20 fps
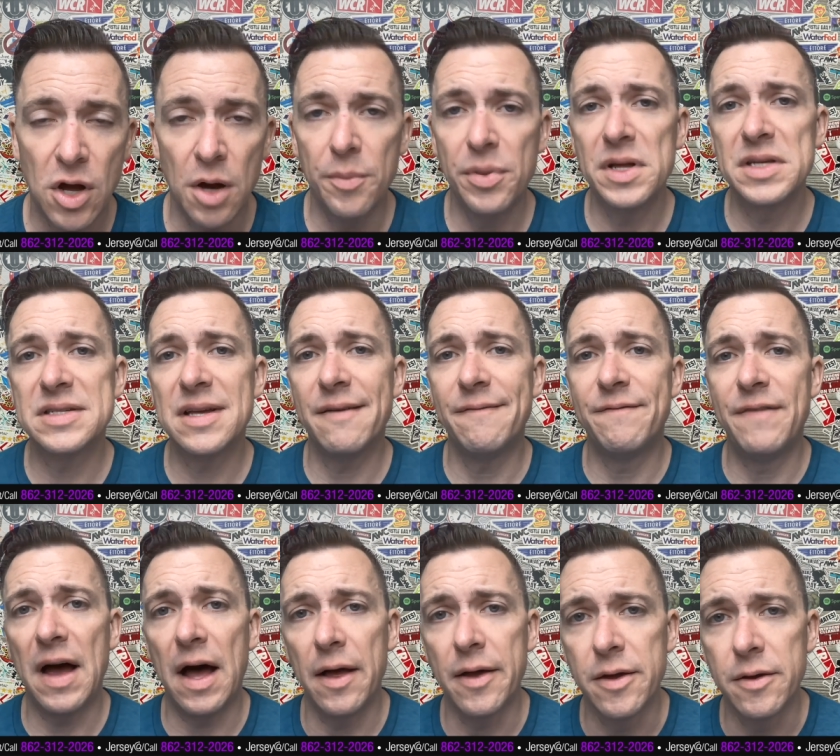Companies have
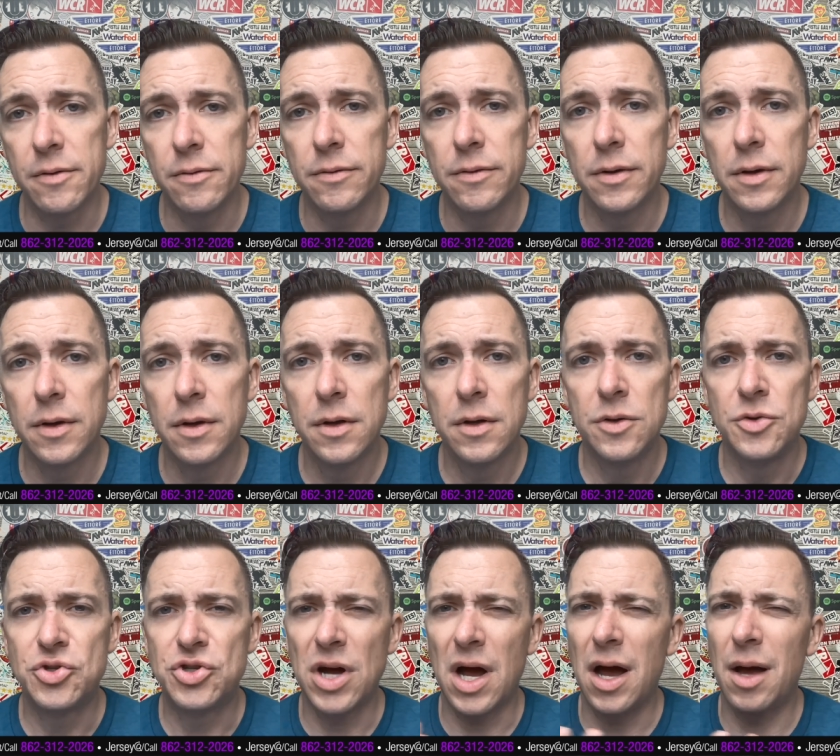value,
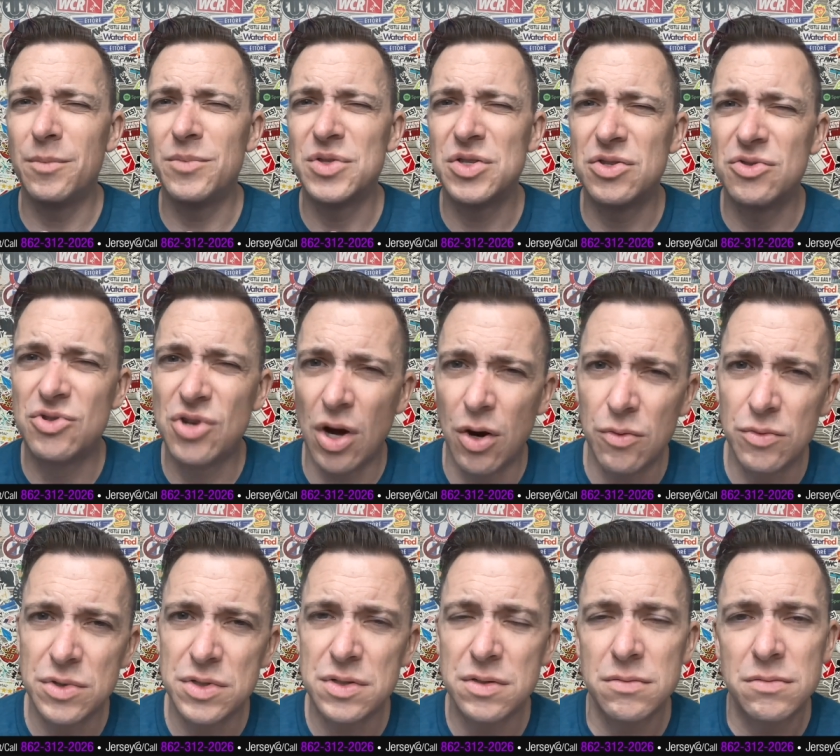jobs
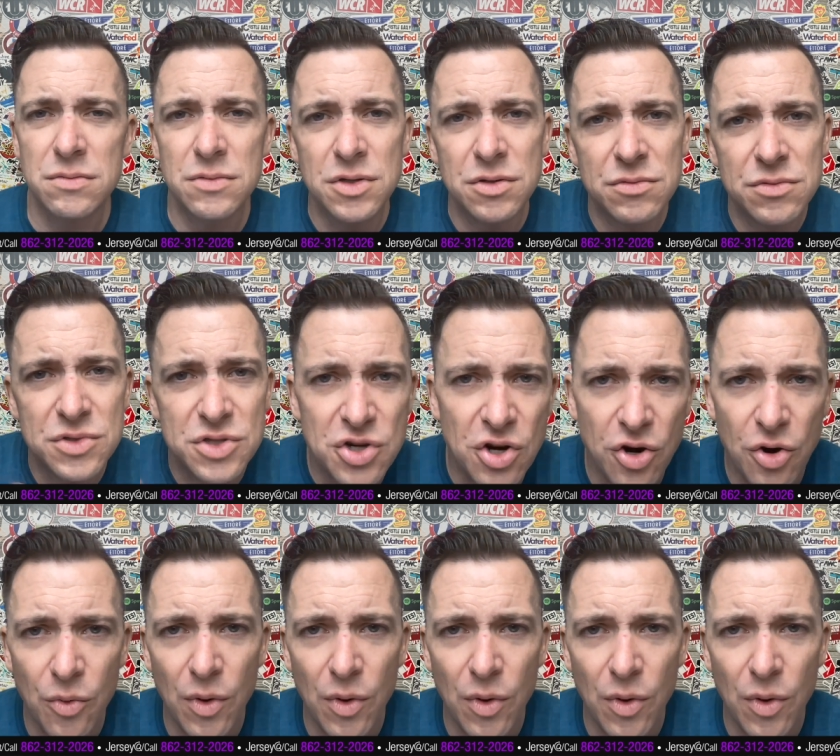don't. You just turn